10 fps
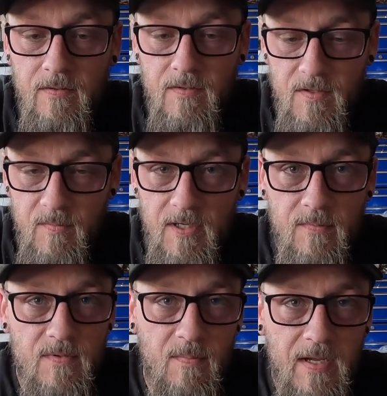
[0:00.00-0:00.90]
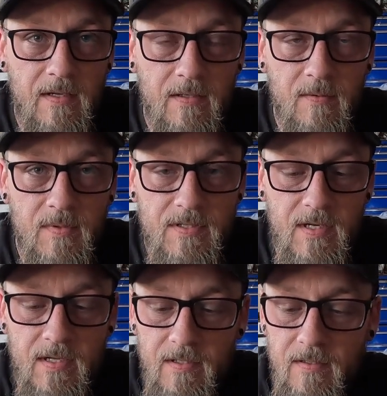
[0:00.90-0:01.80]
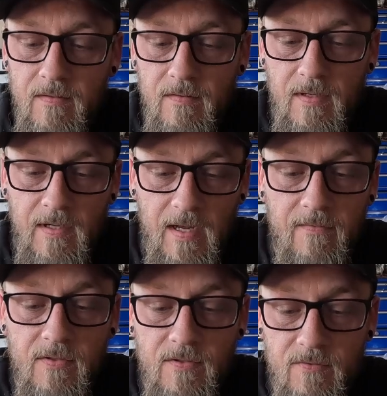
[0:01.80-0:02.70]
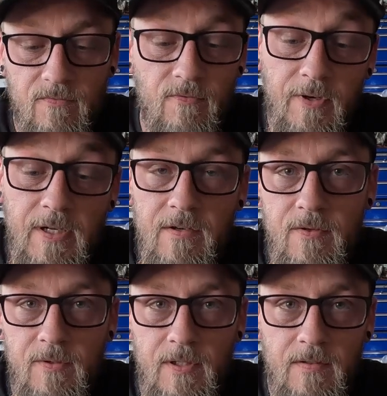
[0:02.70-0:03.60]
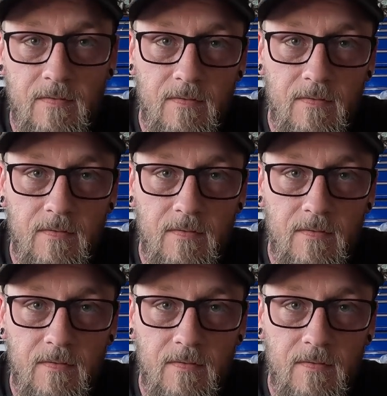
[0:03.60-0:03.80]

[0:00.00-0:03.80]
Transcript: sometimes making a mistake and having to redo it,